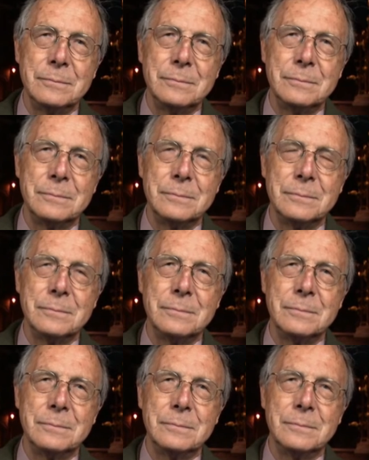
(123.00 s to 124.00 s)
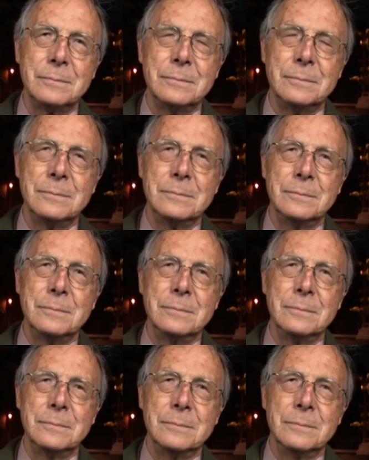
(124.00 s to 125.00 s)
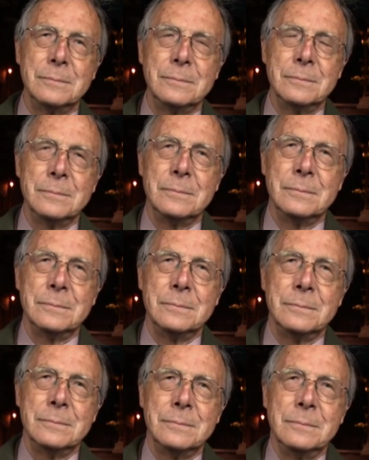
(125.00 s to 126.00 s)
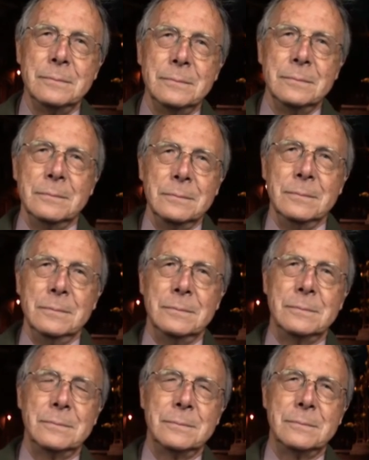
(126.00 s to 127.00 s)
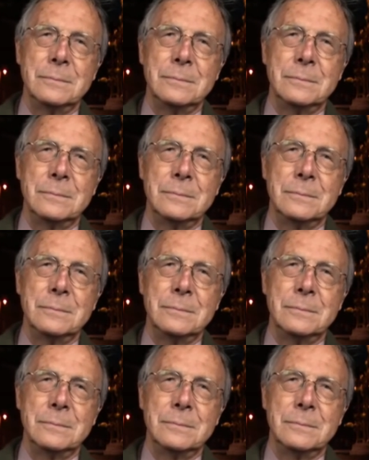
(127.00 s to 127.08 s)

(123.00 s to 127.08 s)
The person shown says nothing.